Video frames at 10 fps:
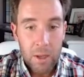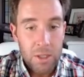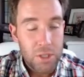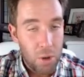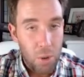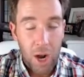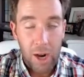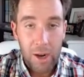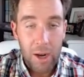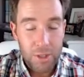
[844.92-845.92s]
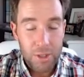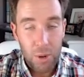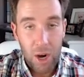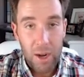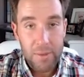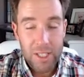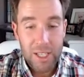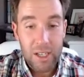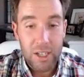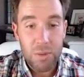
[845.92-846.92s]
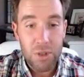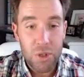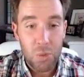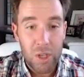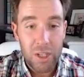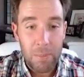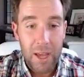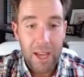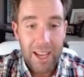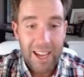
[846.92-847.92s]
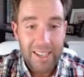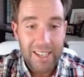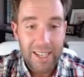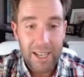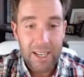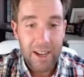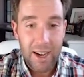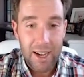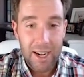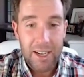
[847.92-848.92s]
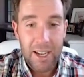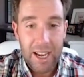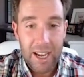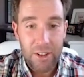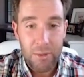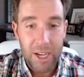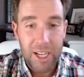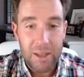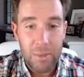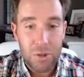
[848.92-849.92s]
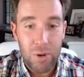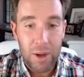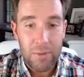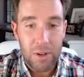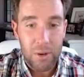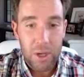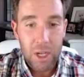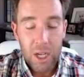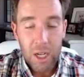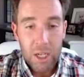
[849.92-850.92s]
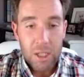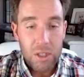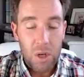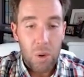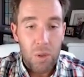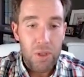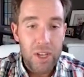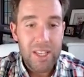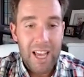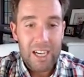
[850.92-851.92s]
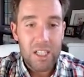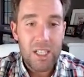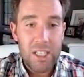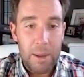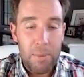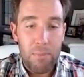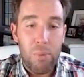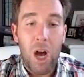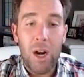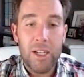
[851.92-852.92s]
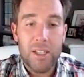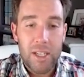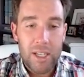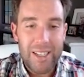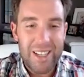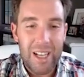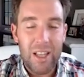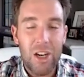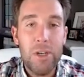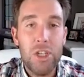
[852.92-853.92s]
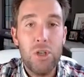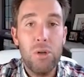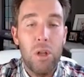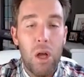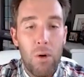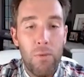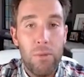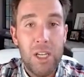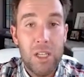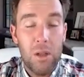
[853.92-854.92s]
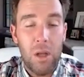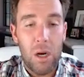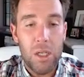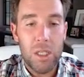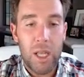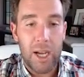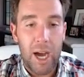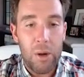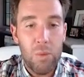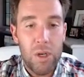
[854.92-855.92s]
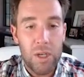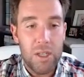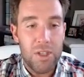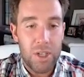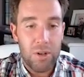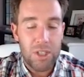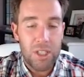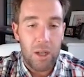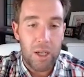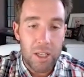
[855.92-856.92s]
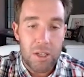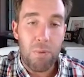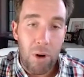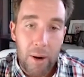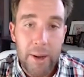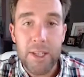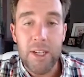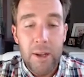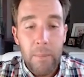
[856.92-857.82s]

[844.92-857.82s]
So obviously customers are willing to pay $18.99 and they're making the most revenue. So this actually type of product is a little bit too low for me to launch. Like I wouldn't consider selling this product